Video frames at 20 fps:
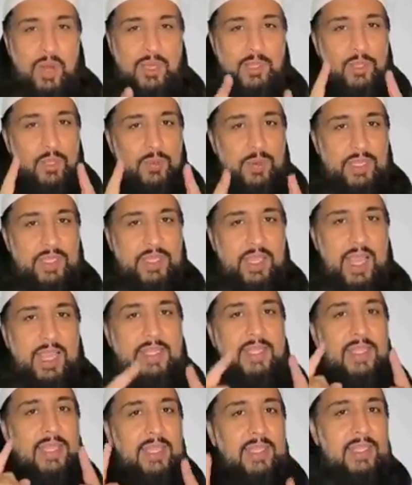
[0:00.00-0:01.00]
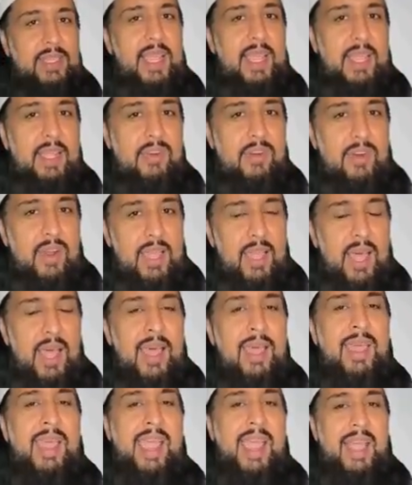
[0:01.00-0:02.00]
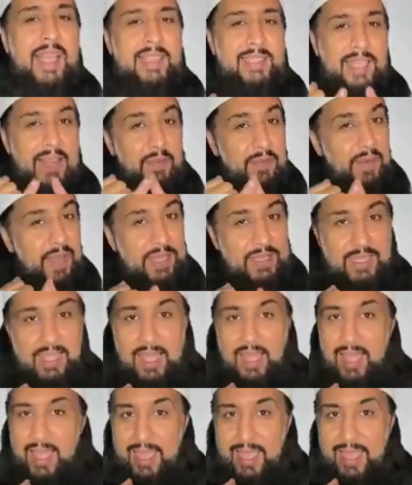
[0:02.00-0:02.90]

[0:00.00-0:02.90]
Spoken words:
you recite in the second rak'ah is Al-Fatiha